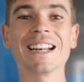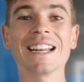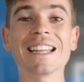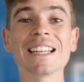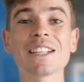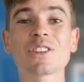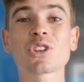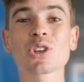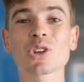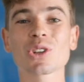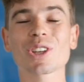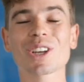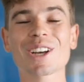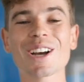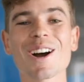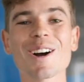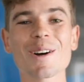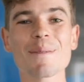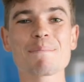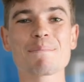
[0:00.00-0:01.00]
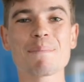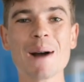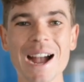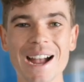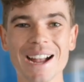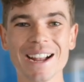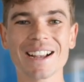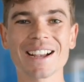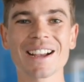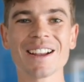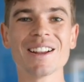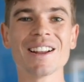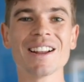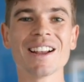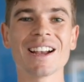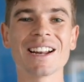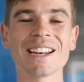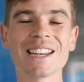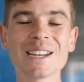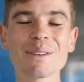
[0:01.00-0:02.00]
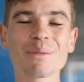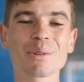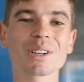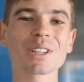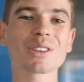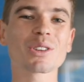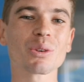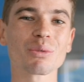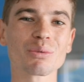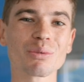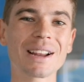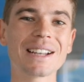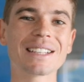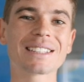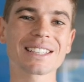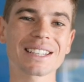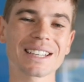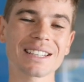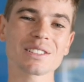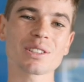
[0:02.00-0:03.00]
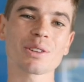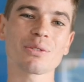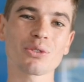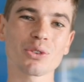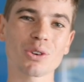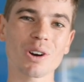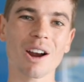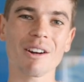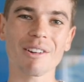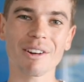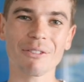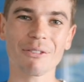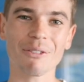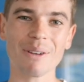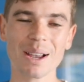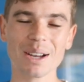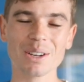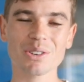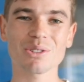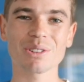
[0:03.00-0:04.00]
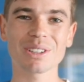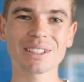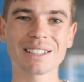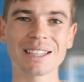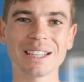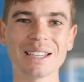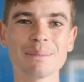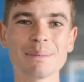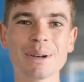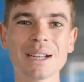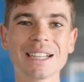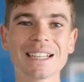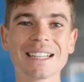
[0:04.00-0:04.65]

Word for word: And he took the car back and he wanted to race against the Ferrari factory team